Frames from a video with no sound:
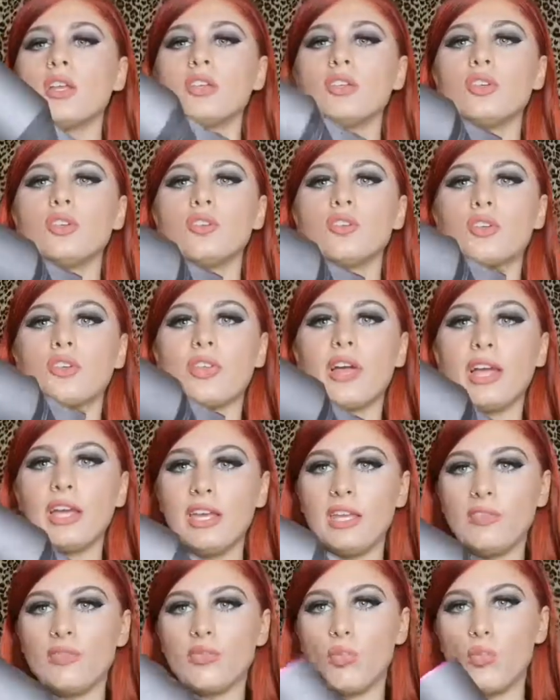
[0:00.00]
you've got that
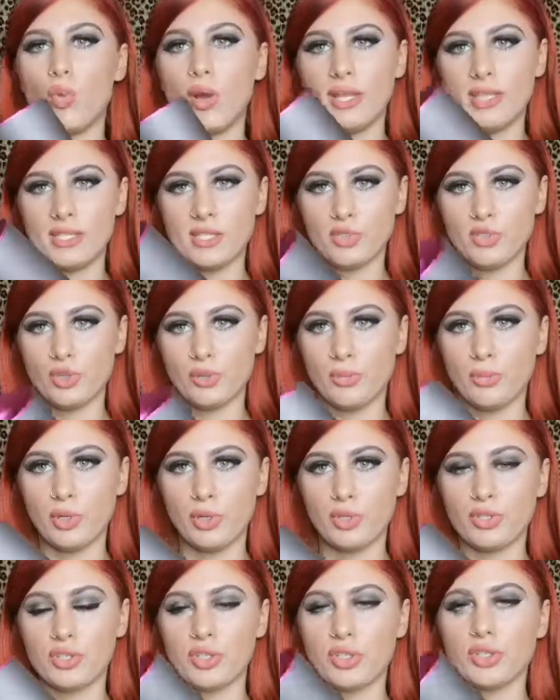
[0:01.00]
even weight
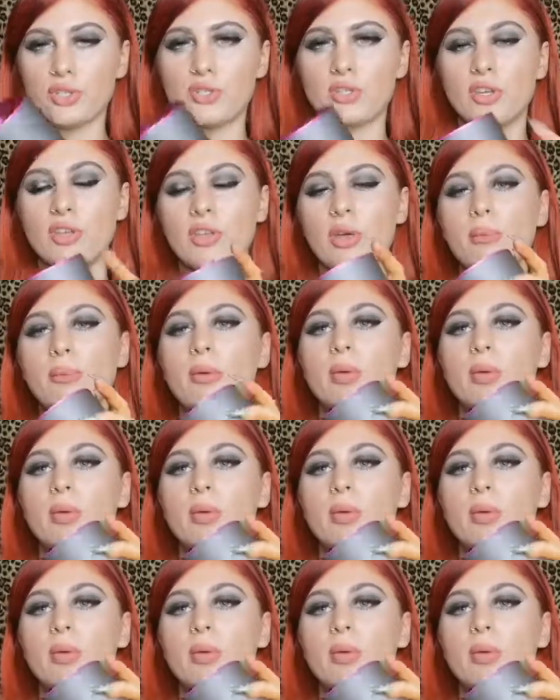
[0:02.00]
distribution. So that